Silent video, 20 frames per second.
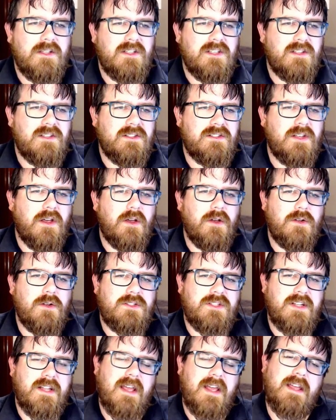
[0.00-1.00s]
So
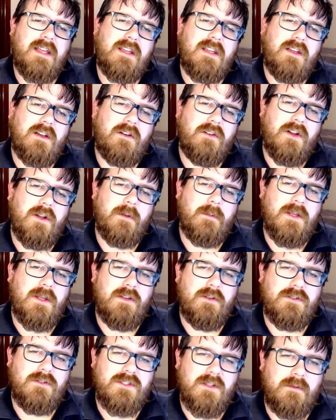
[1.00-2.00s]
today I'm going to be
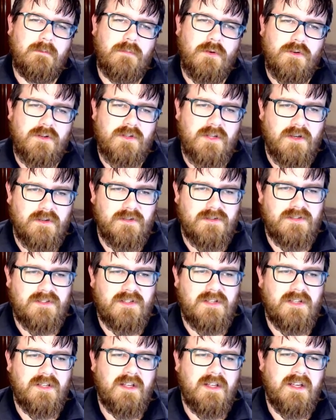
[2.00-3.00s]
using Burnt
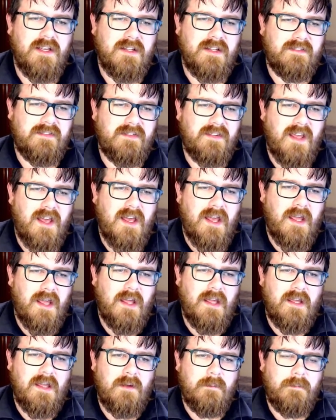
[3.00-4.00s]
Toast. It's
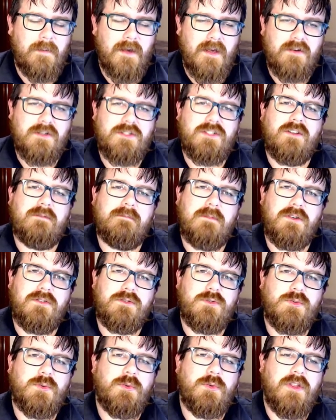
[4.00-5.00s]
a PowerShell
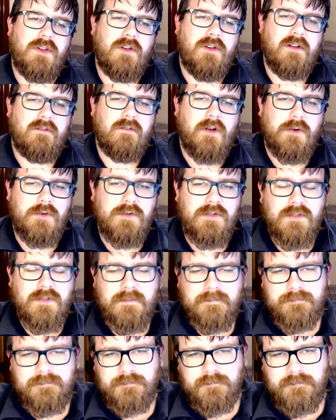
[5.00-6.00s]
module that I wrote.
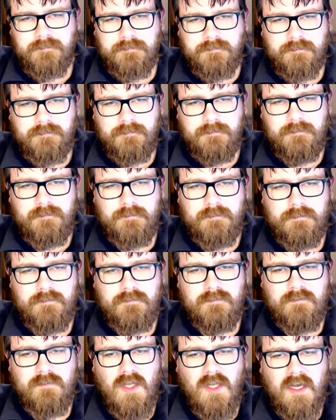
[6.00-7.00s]

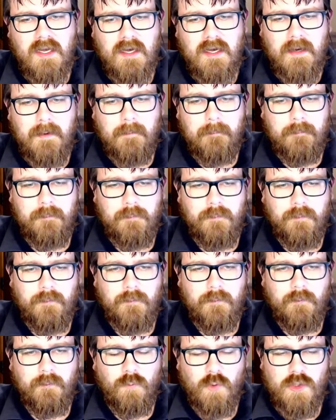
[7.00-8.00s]
Um,
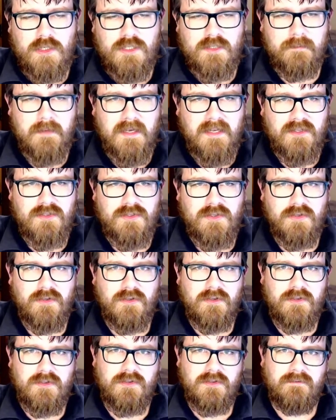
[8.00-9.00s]
which means
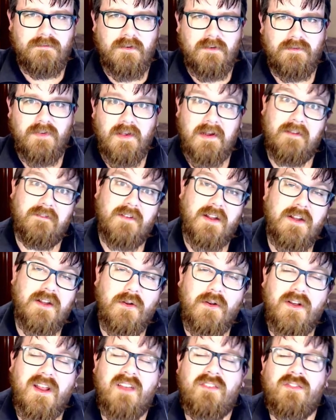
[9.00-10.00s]
you effectively
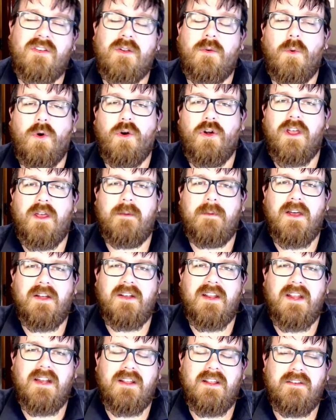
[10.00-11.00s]
don't have to worry
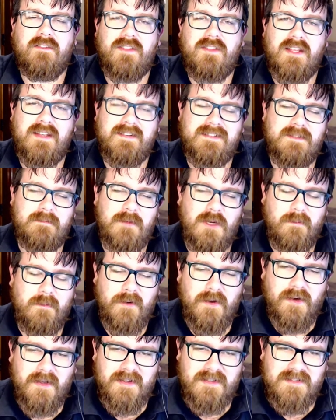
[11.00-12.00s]
about any of the XML
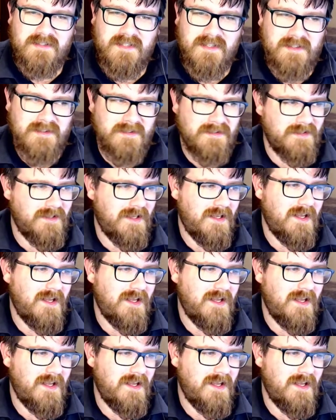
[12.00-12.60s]
behind the scenes.